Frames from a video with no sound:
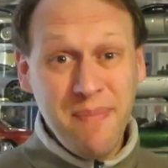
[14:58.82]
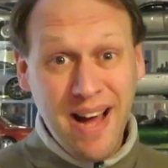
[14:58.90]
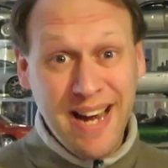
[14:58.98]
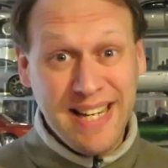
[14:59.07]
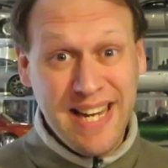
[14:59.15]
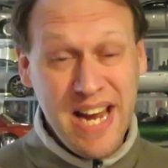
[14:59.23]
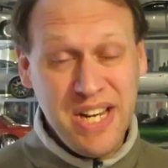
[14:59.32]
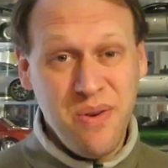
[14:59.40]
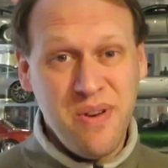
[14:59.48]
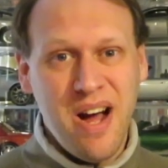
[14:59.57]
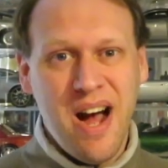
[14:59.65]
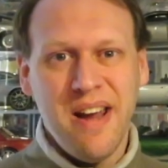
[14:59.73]
I kid you
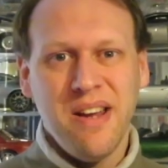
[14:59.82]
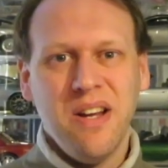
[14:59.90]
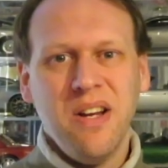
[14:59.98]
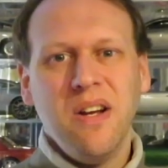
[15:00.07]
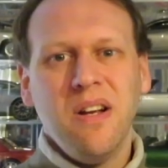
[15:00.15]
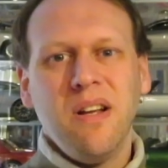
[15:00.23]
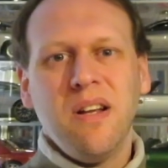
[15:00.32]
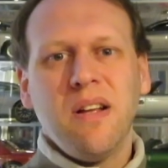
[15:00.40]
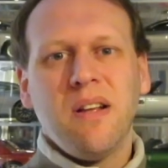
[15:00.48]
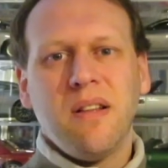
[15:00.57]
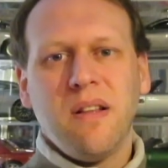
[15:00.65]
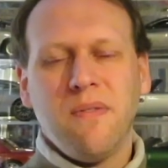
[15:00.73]
not.
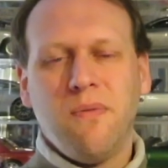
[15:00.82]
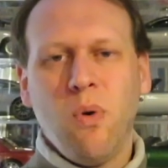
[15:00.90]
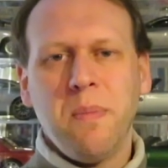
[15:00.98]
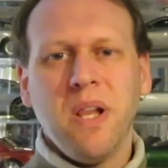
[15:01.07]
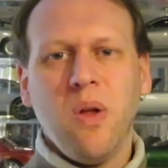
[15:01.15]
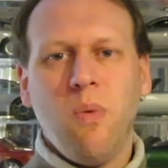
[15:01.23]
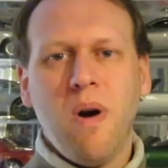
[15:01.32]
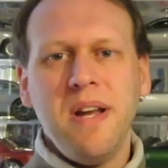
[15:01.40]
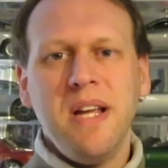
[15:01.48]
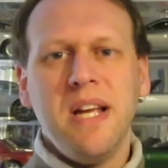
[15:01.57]
Formula One